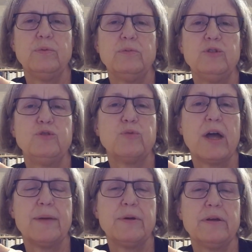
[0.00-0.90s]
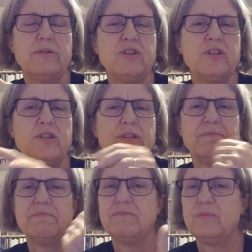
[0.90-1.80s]
drama, just
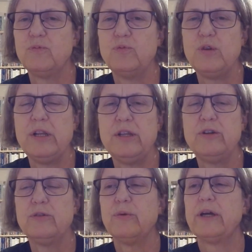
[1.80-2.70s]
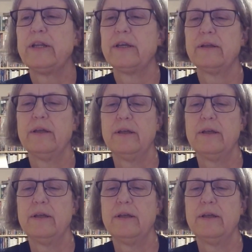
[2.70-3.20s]
really good writing.